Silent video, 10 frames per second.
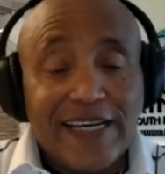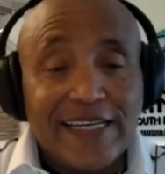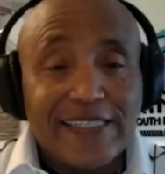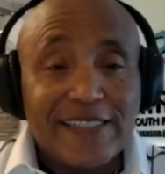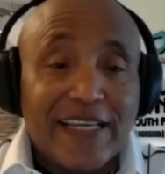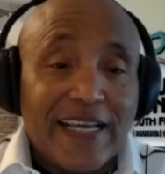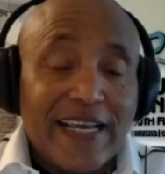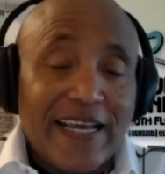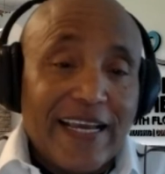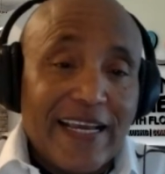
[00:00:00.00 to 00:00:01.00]
As
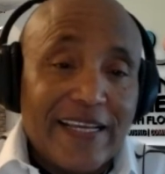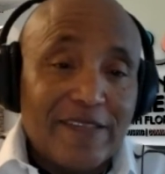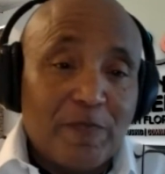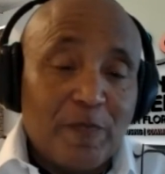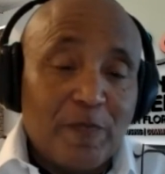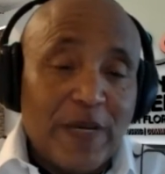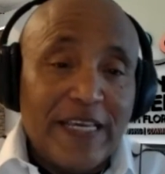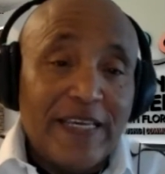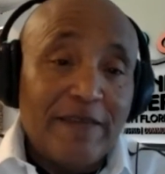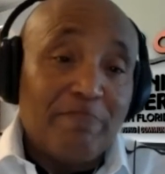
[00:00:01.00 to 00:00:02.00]
as
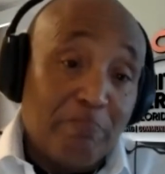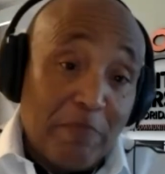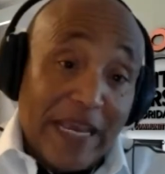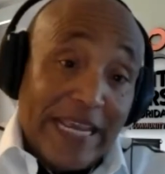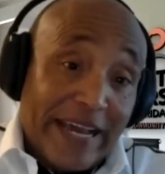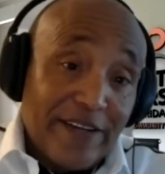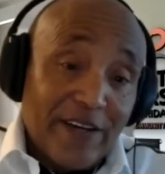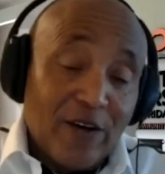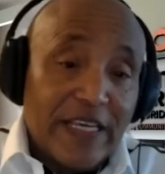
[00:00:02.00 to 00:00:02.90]
many may not know,